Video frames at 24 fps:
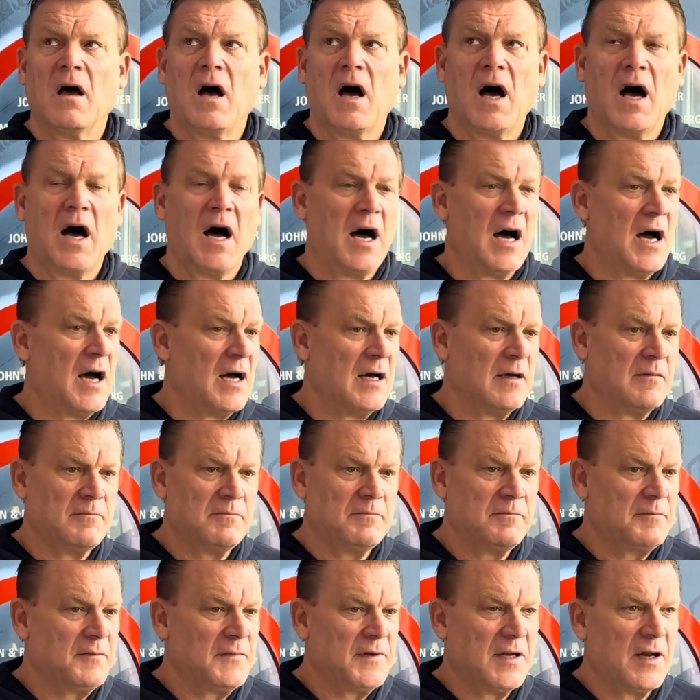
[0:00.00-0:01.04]

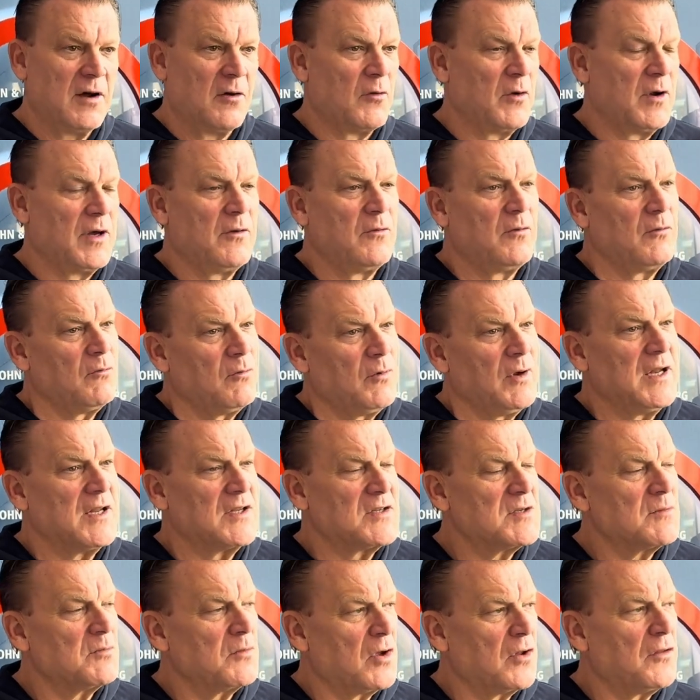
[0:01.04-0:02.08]
You know, we did
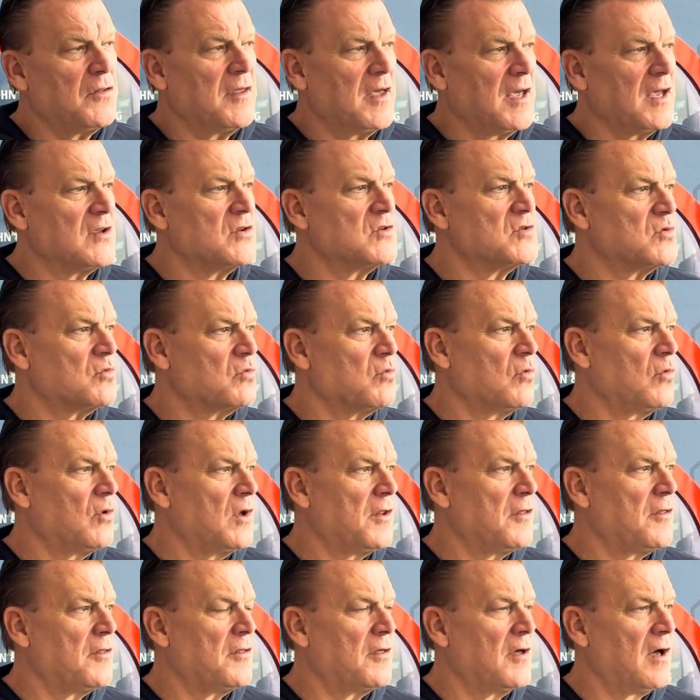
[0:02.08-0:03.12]
some good things
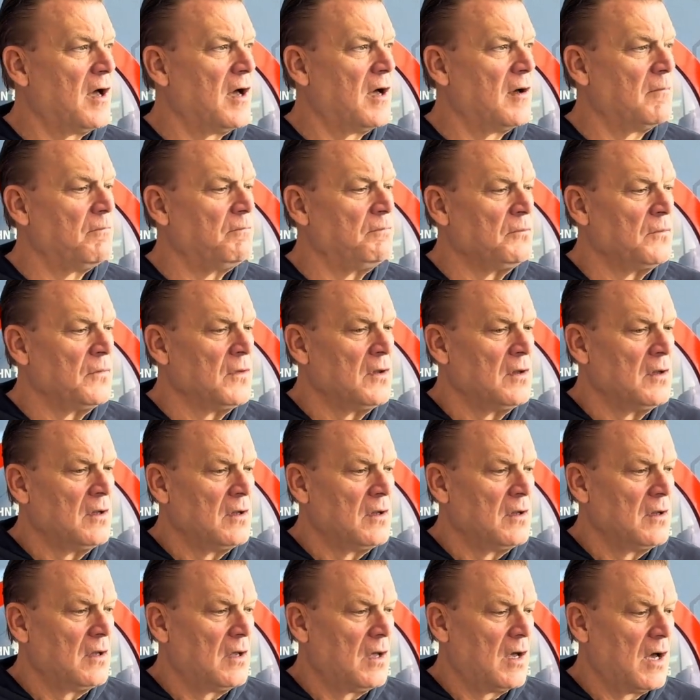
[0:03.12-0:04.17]
with
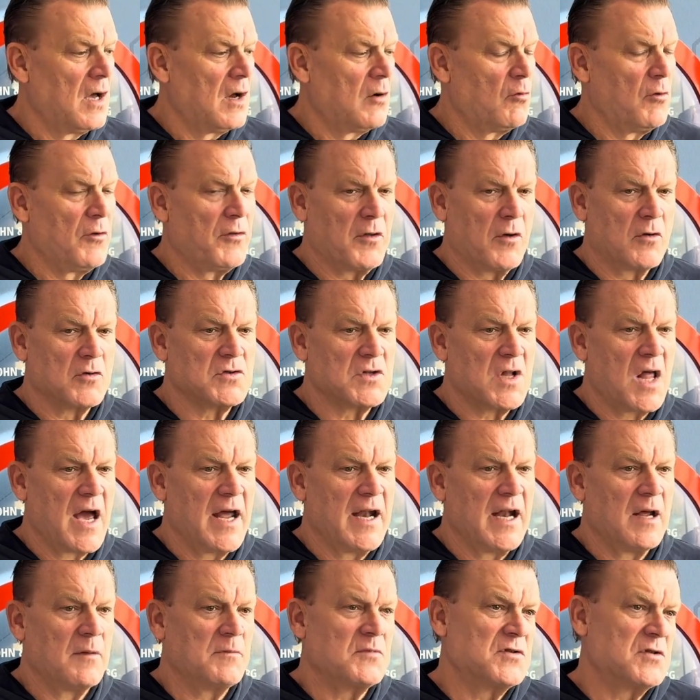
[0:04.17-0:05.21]
those
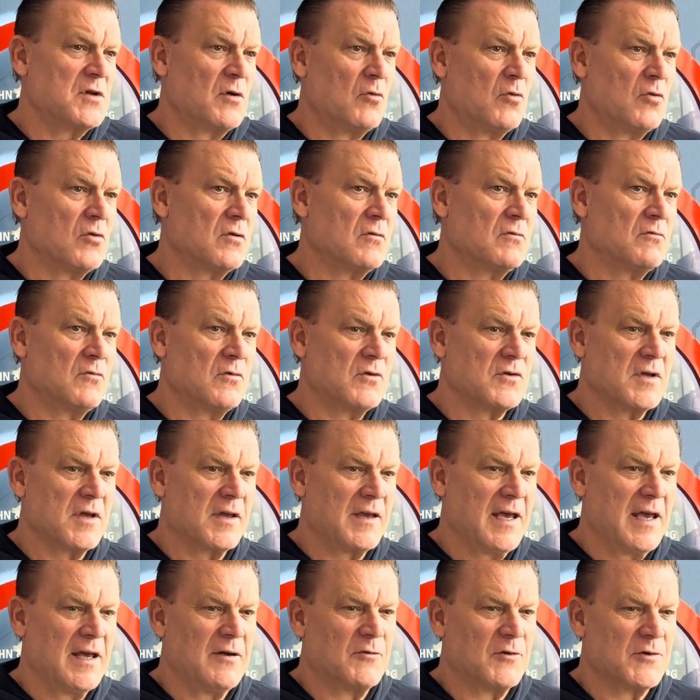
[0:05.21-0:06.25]
lineups, so
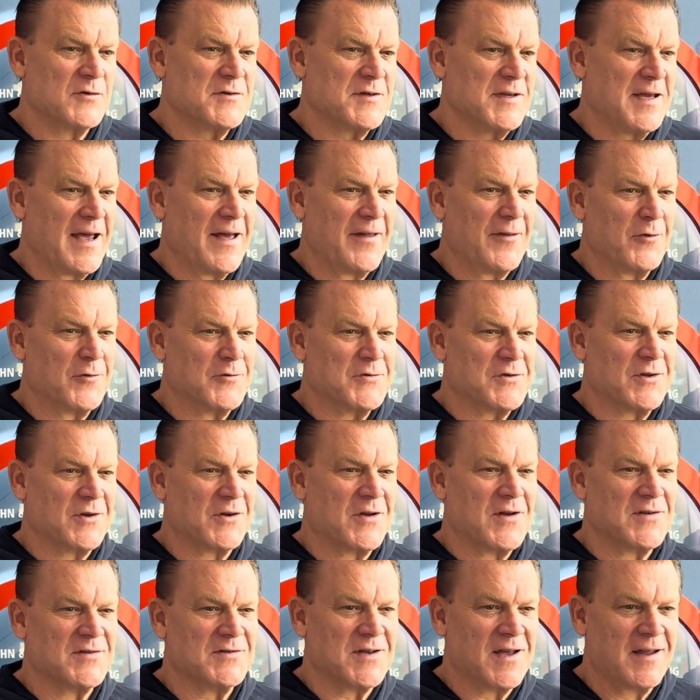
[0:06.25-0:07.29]
we'll see how those look
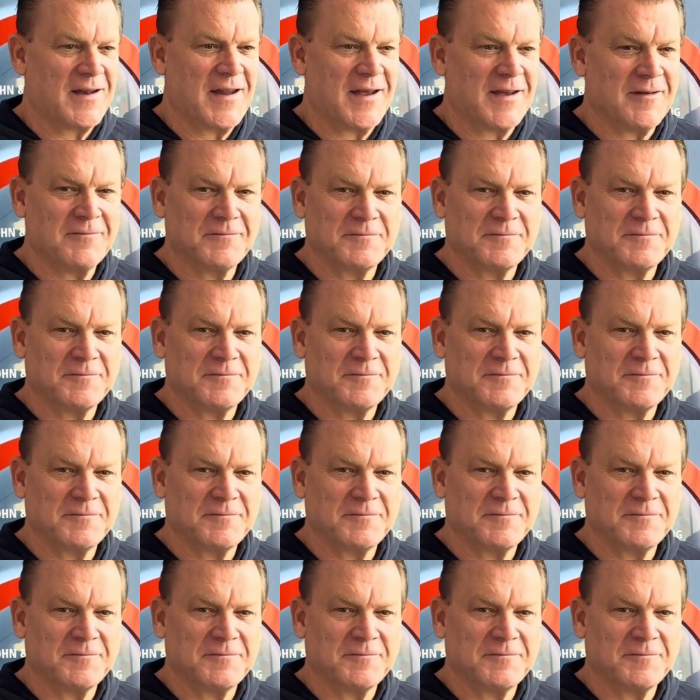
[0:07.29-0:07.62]
on Sunday.